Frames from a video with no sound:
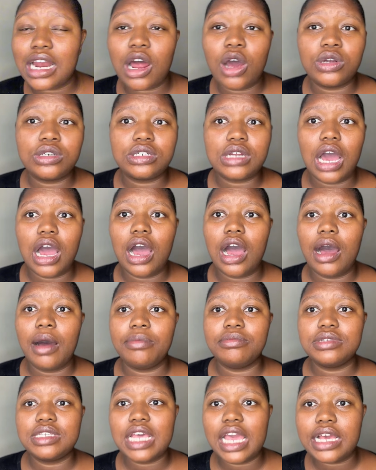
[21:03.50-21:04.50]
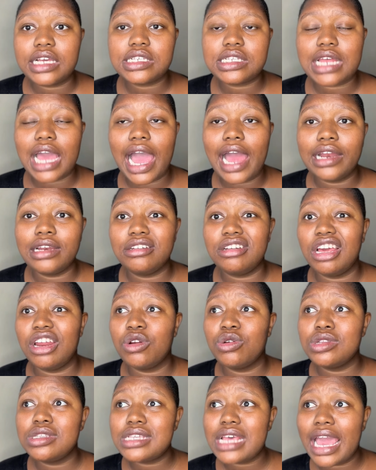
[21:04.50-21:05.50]
I would um, text and it
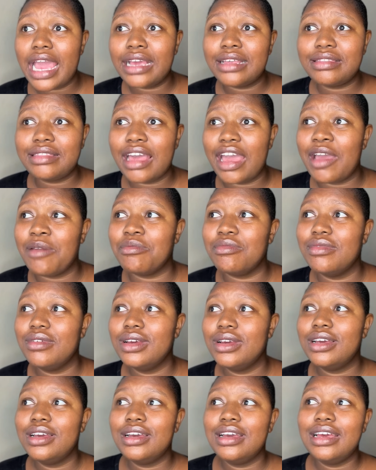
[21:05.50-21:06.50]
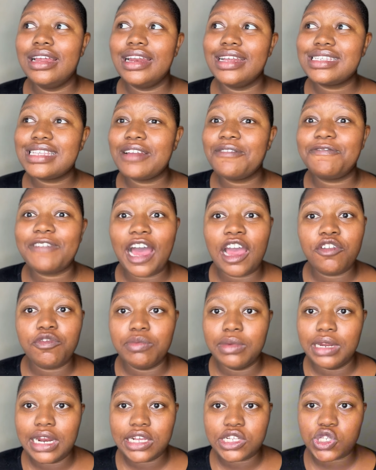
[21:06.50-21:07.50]
would take them less than five
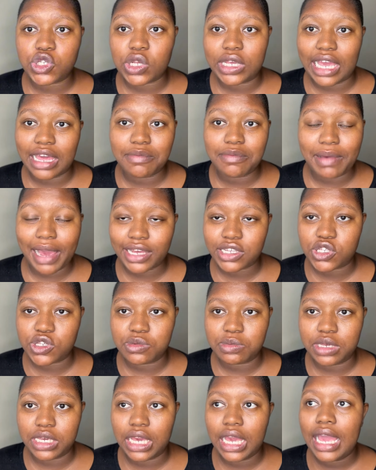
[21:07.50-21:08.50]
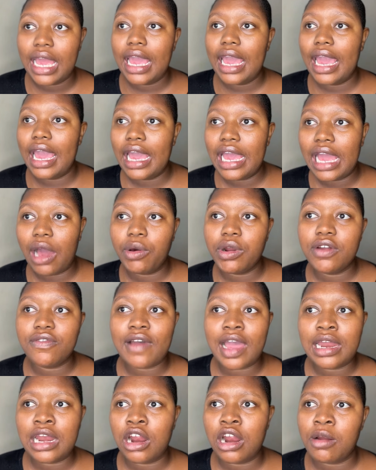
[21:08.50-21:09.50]
minutes to get back to me. Hey, I want to
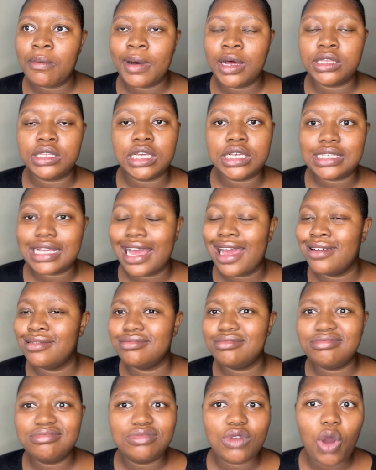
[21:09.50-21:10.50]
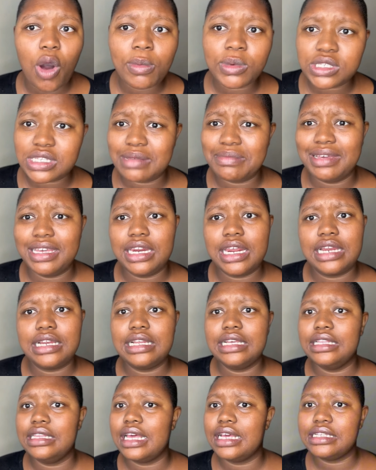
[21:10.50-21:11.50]
find out about this. And almost
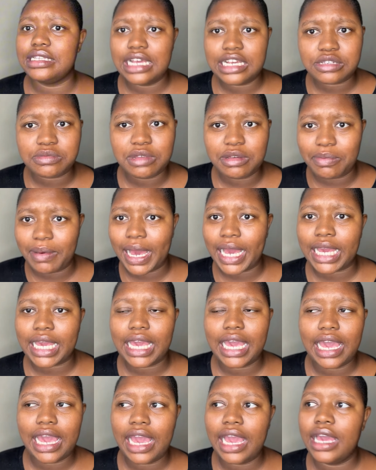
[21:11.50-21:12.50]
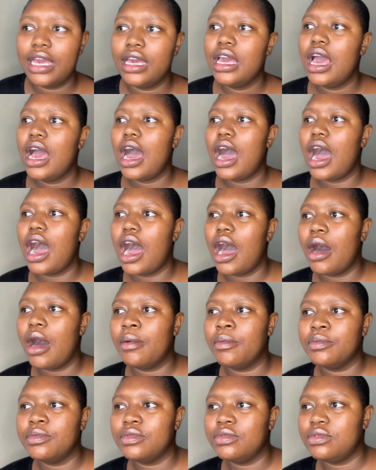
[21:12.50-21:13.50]
immediately they text me back. Hey,
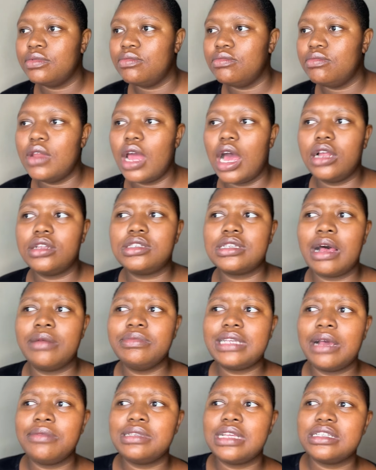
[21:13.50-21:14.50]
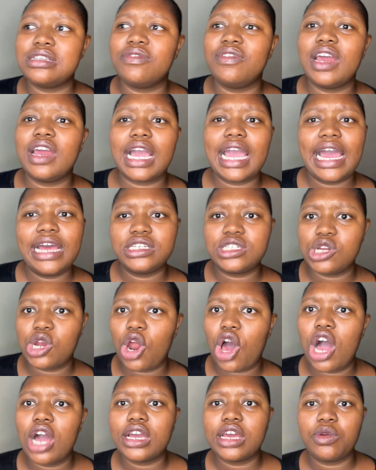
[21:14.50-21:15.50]
um, sometimes there's even a
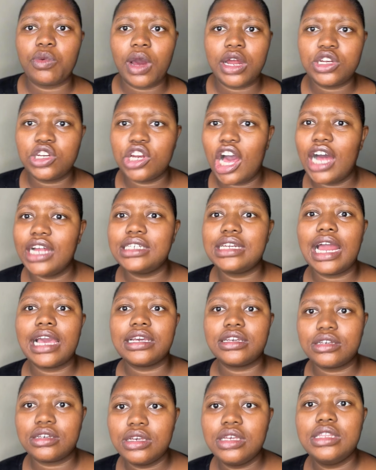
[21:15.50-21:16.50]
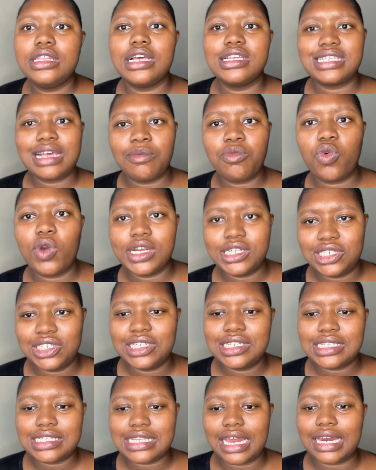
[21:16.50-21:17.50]
catalog and whatnot. Like there's some
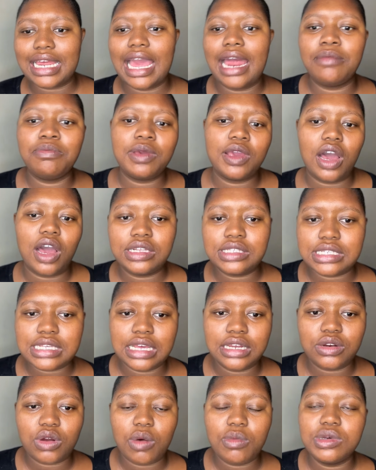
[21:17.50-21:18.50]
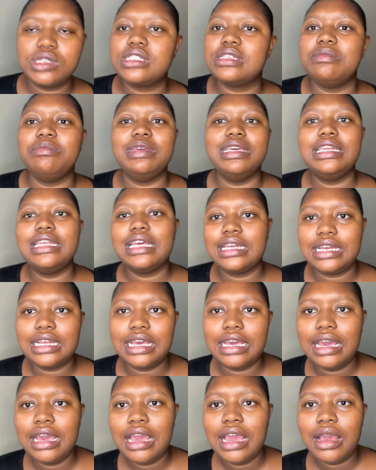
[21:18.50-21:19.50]
questions that can be answered almost
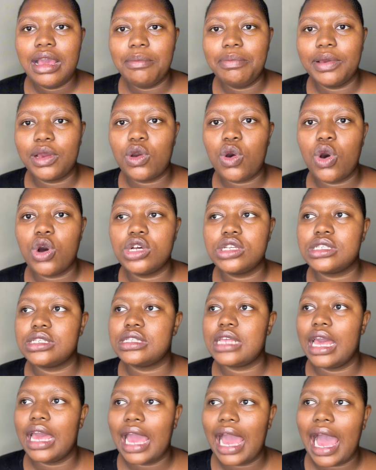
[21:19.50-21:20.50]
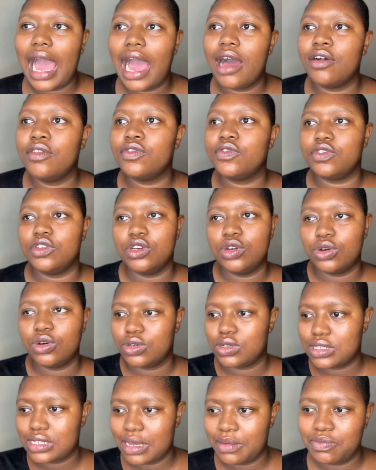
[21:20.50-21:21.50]
immediately because they have you
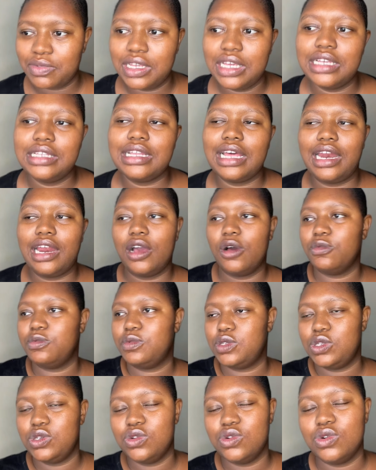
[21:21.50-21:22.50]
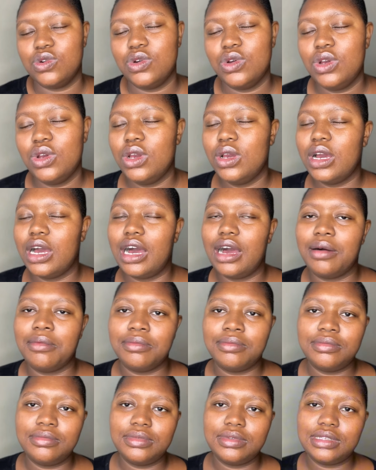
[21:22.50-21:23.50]
know something that helps you
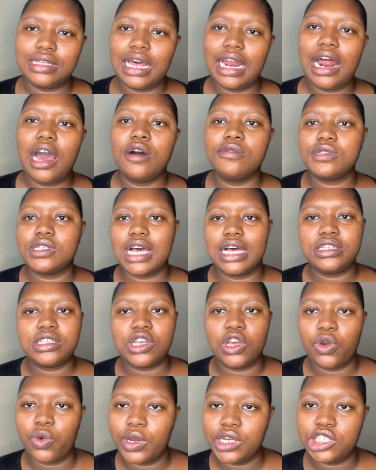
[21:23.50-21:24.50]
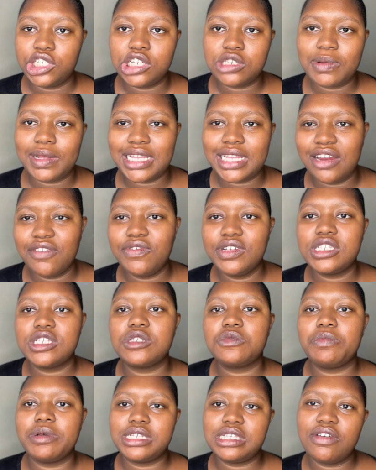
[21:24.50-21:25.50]
um, that helps answer your questions but then if it's
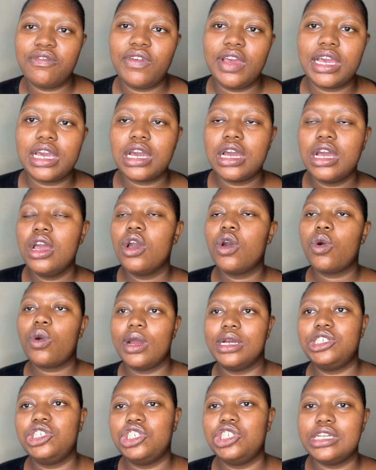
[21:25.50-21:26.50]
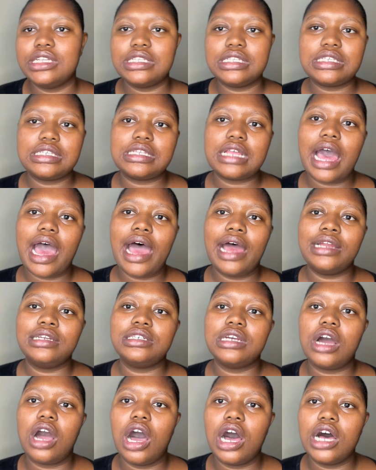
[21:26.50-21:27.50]
specific questions
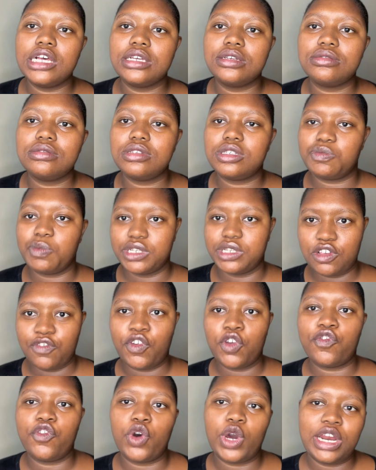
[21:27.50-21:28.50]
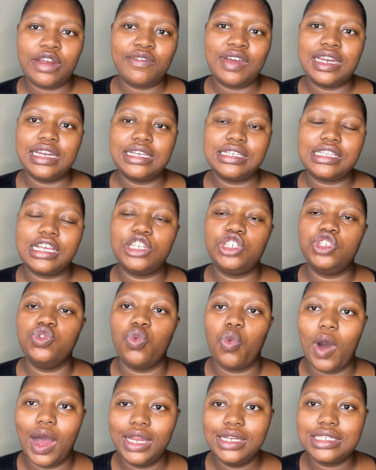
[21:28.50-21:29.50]
that are specific for whatever it is that you
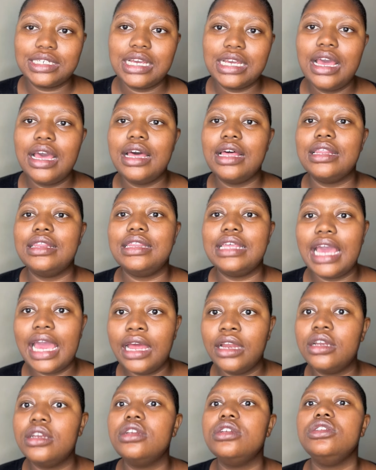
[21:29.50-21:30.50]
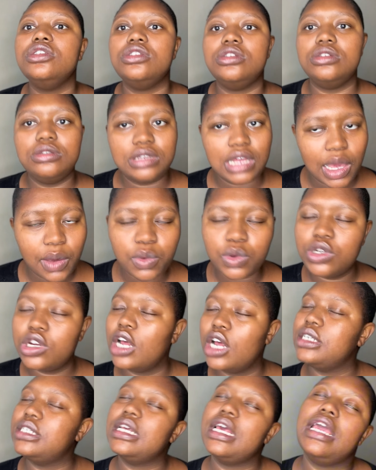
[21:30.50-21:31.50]
want then they will
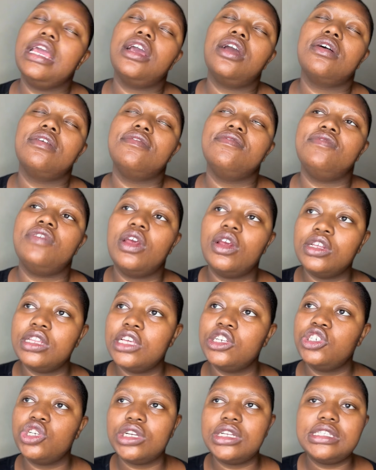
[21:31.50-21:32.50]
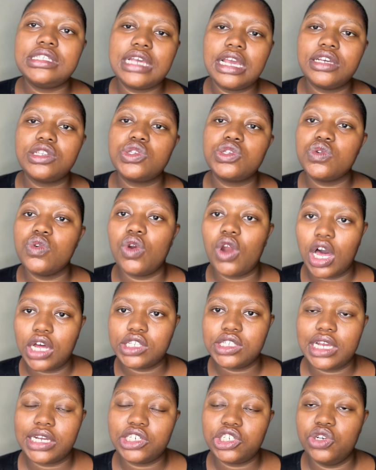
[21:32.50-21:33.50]
not take very they shouldn't take too long
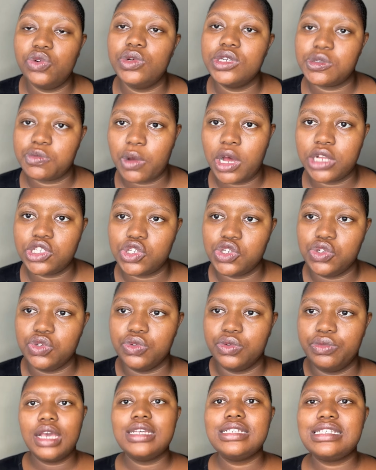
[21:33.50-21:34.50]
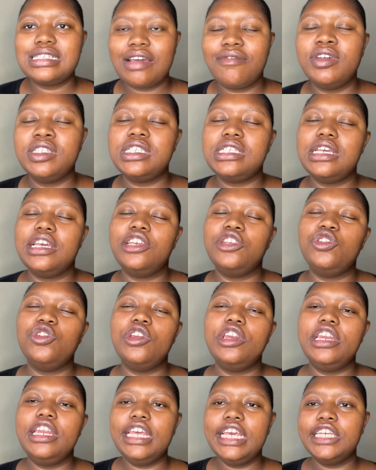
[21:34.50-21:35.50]
to actually respond to you 17 you
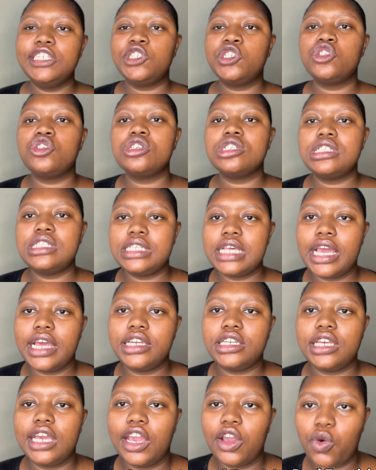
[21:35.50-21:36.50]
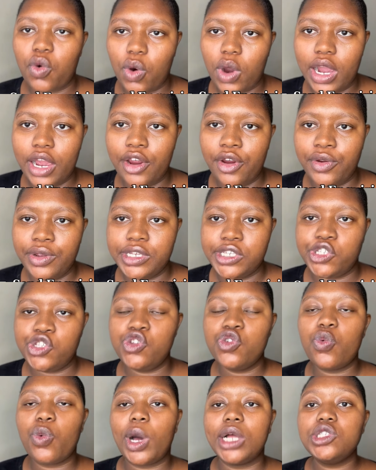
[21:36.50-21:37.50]
need to send inquiries
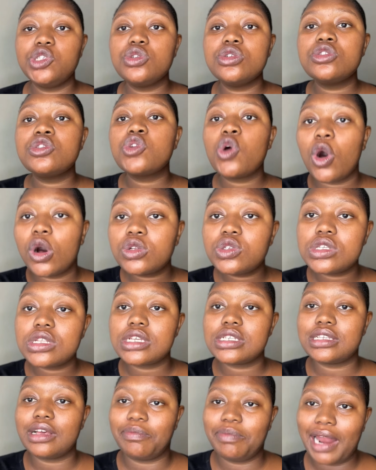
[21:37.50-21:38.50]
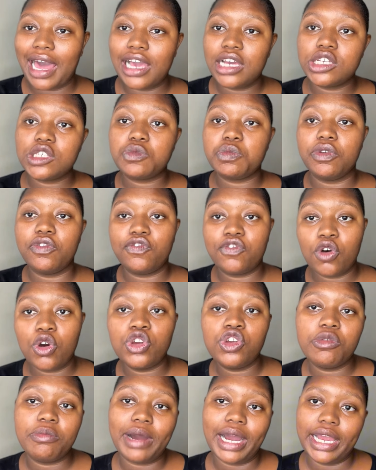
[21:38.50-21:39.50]
you want to talk to the suppliers before
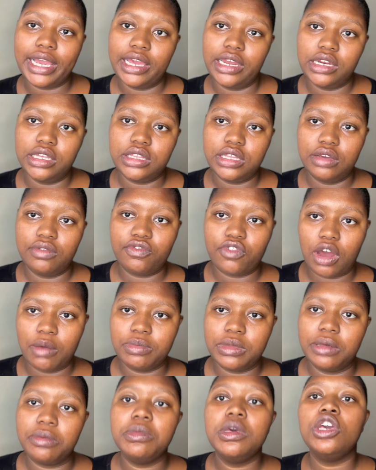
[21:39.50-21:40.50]
you buy anything from them